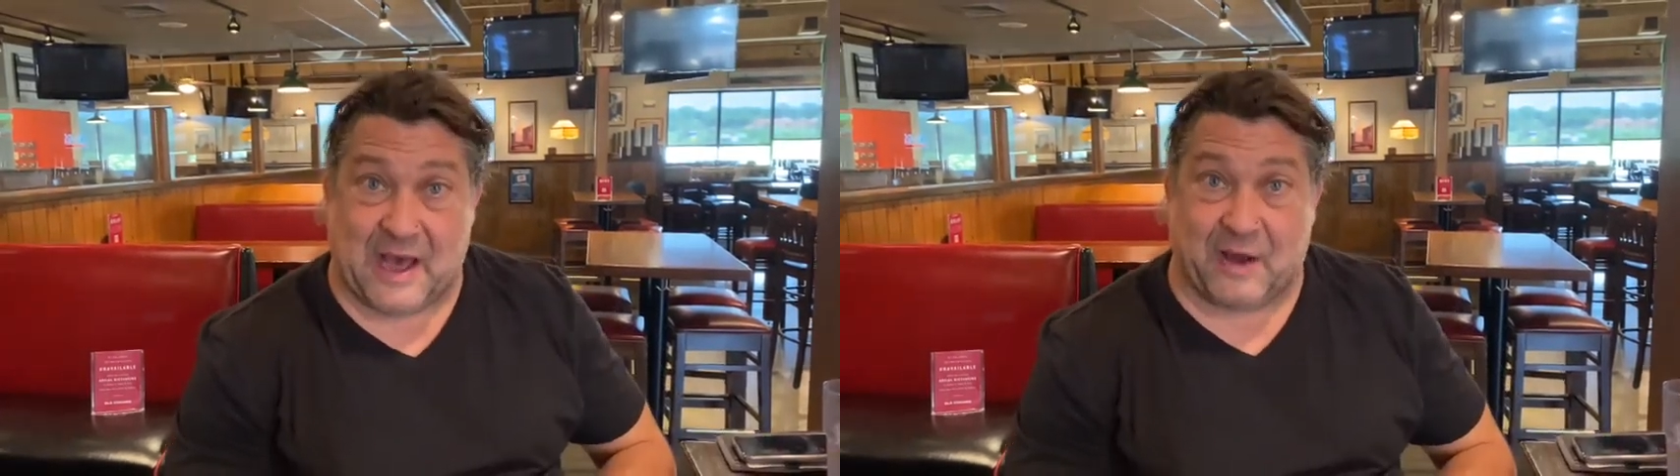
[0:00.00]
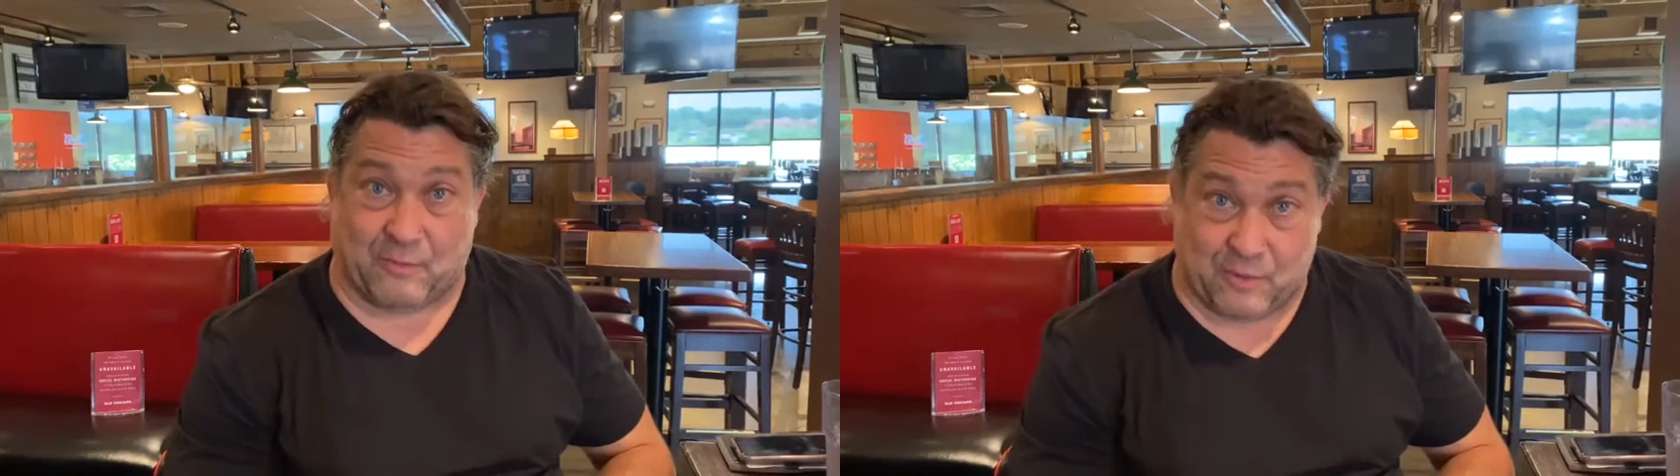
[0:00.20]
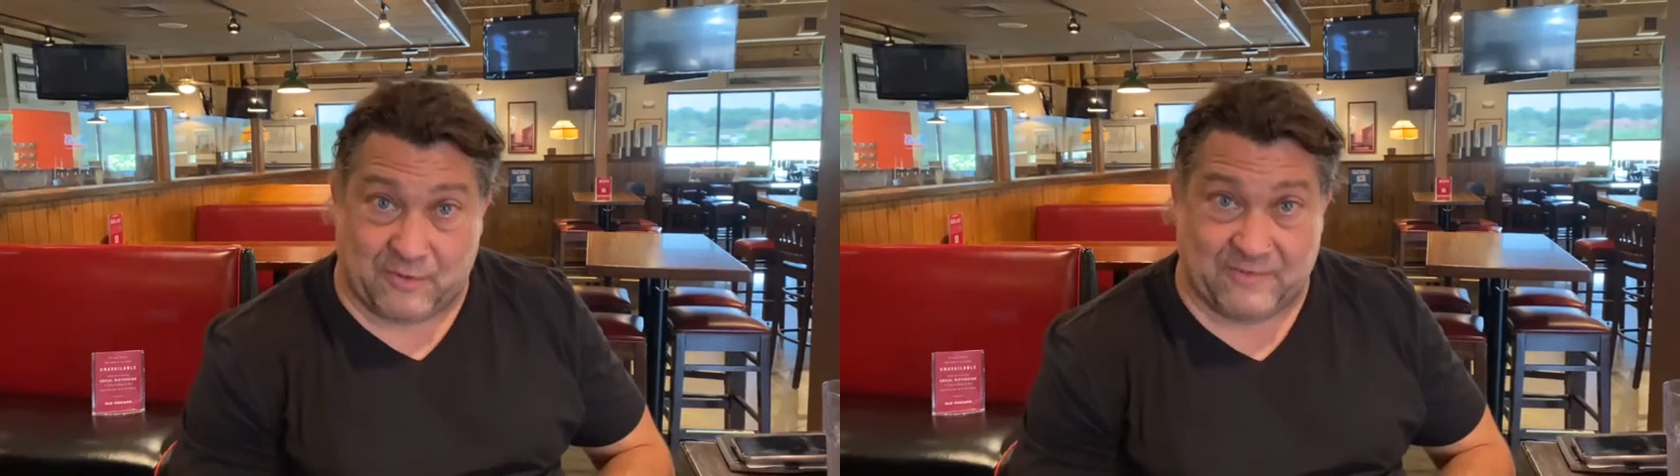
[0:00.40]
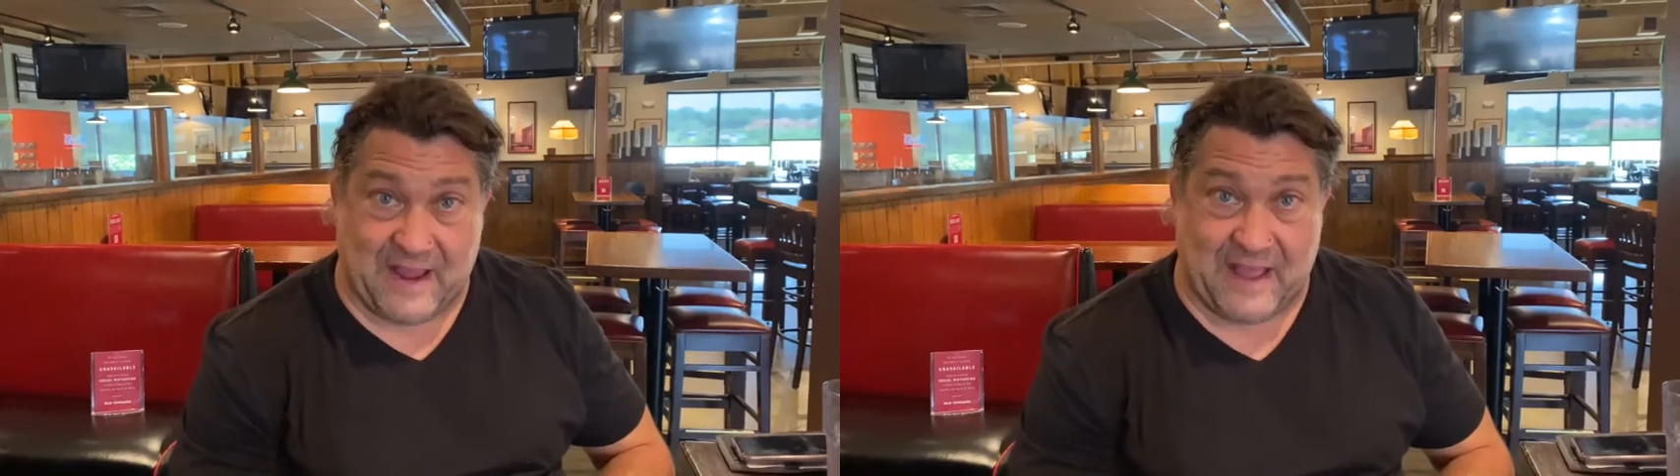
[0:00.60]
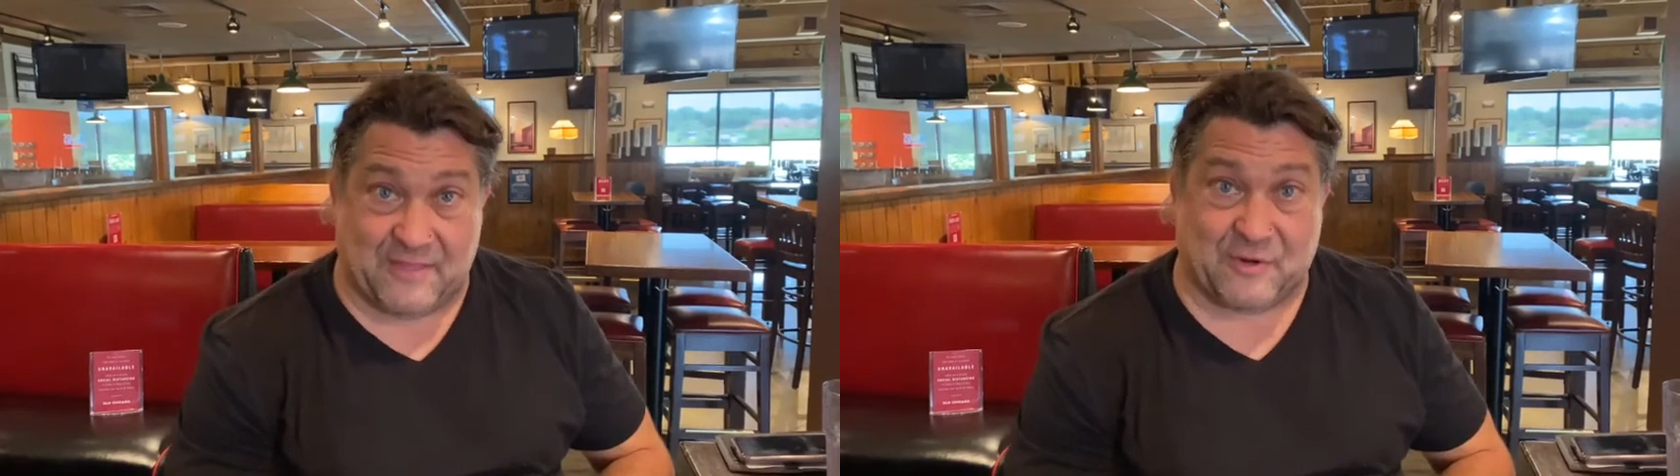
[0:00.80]
roof,
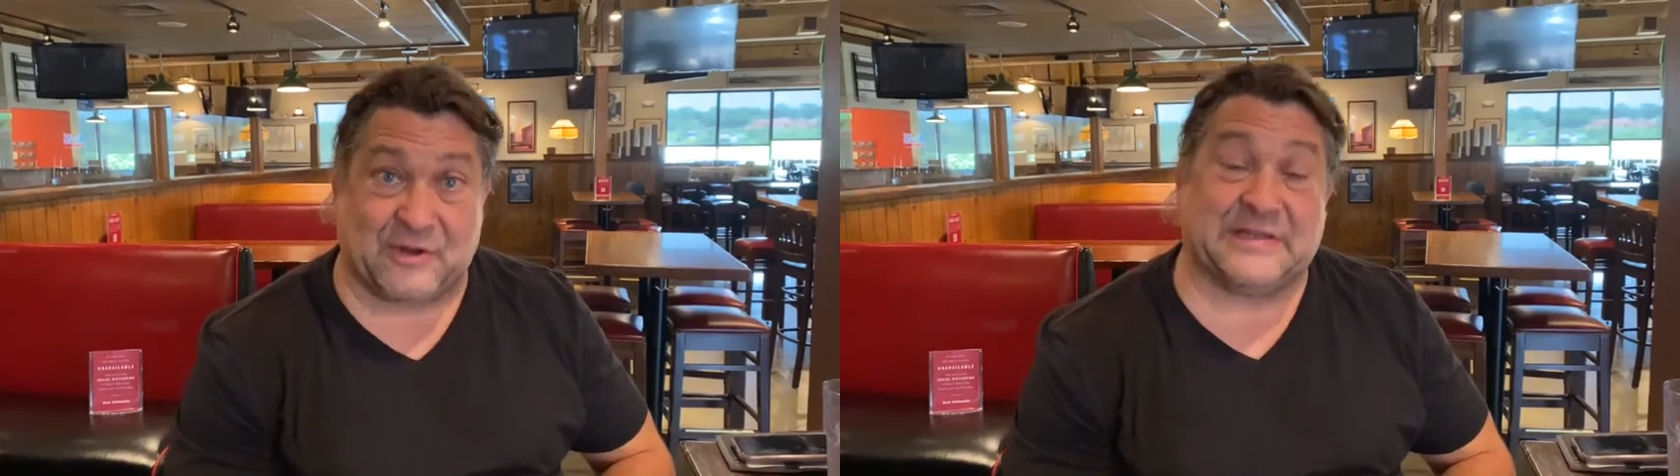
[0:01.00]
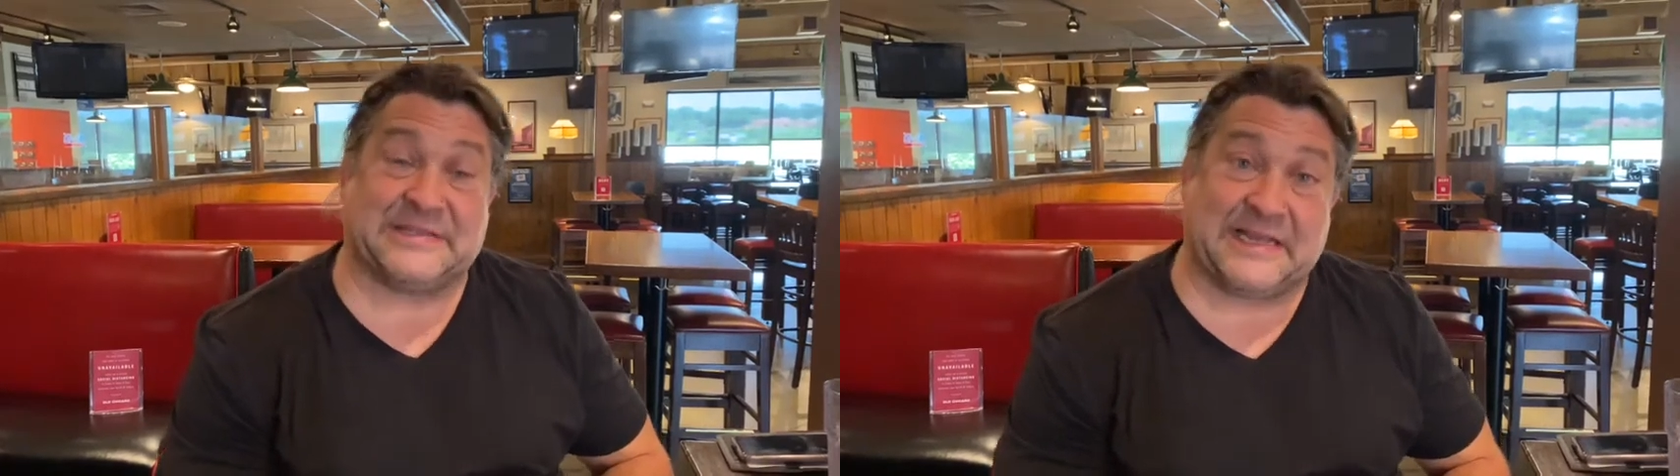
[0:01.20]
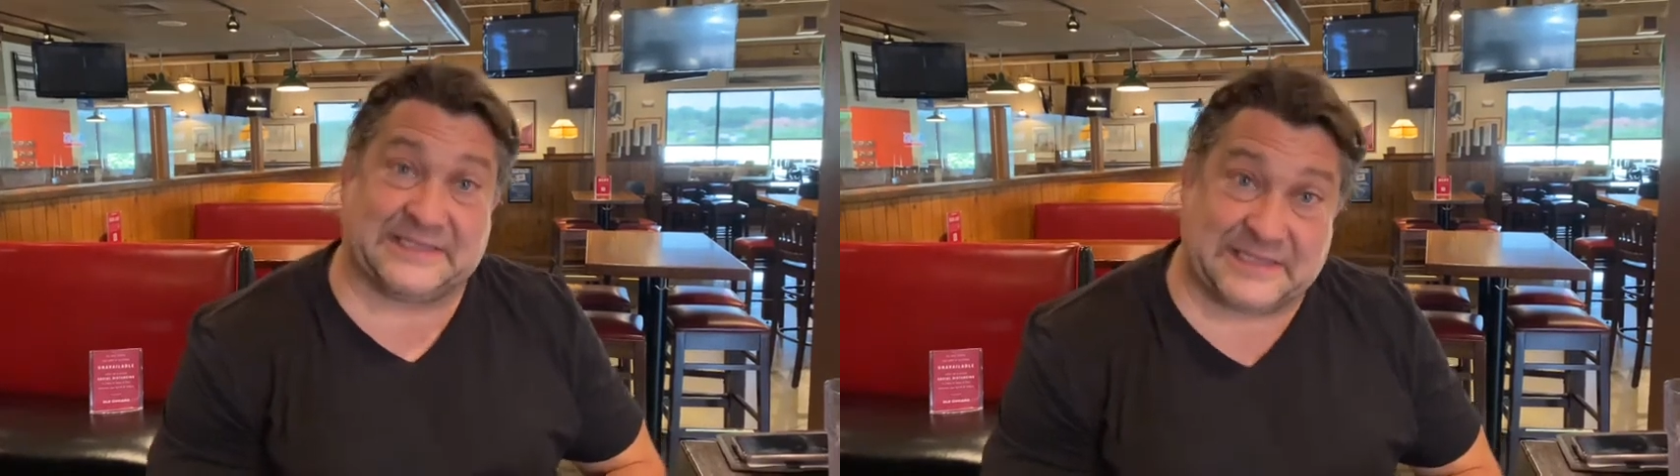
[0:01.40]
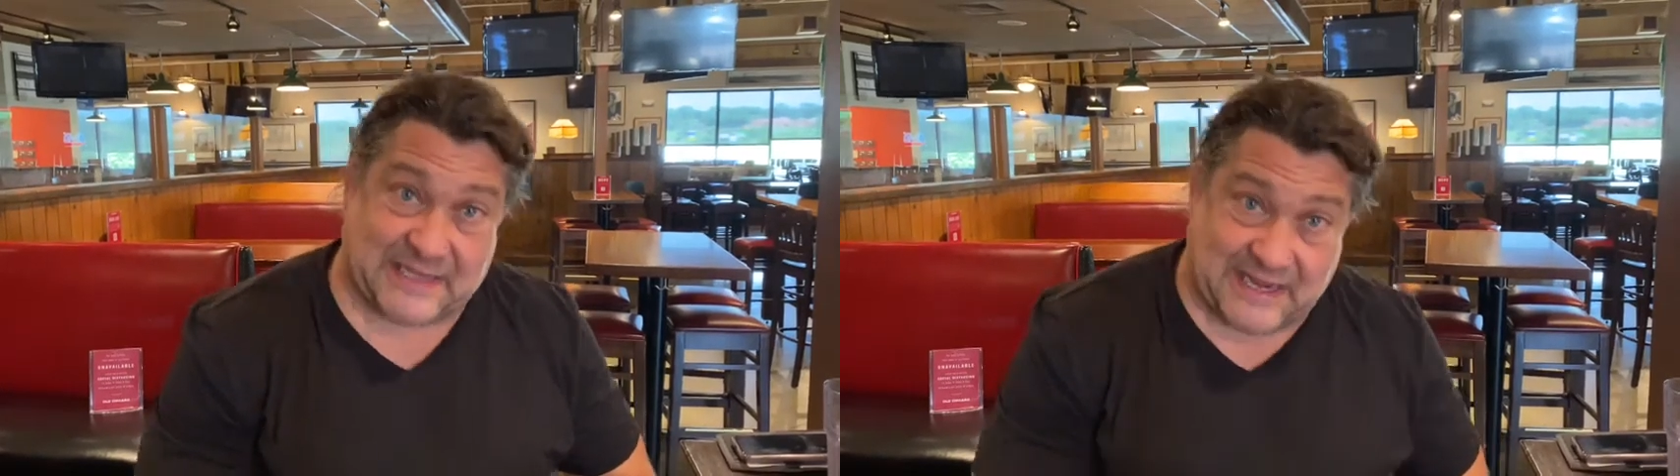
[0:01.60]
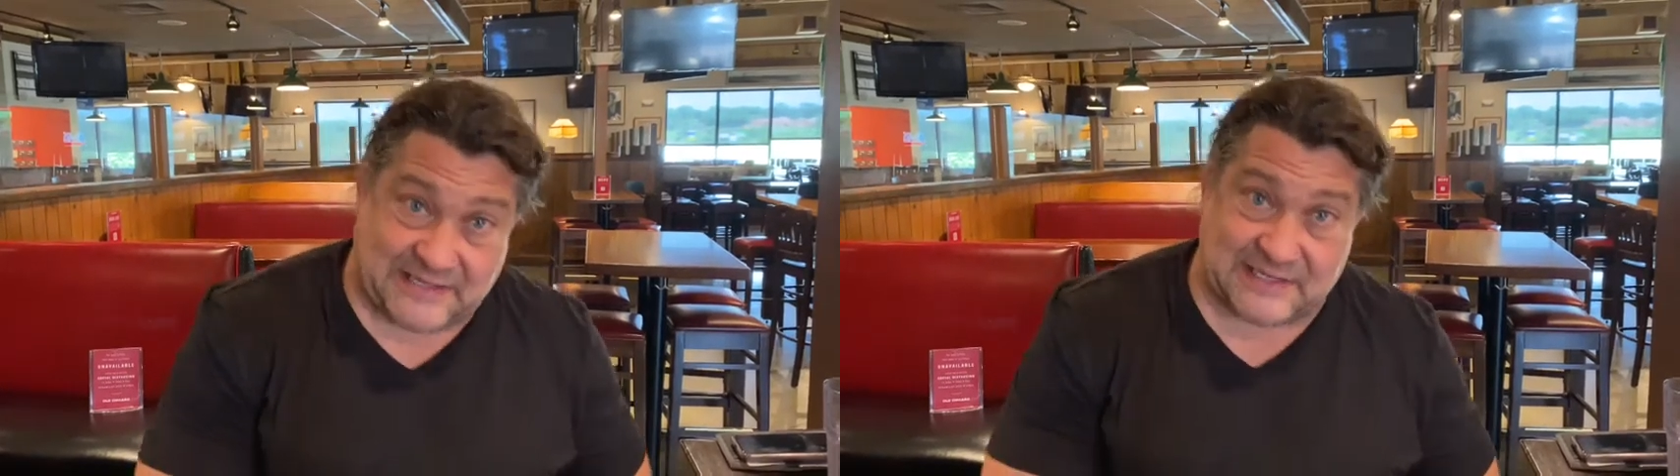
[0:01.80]
and there is a
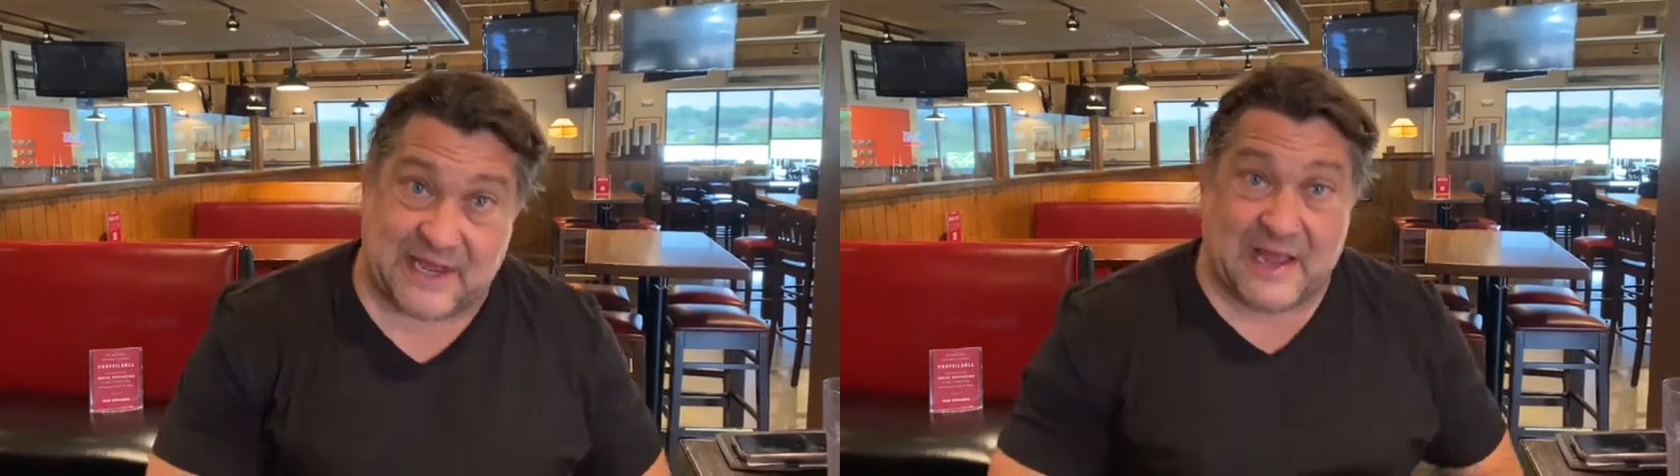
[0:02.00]
slate.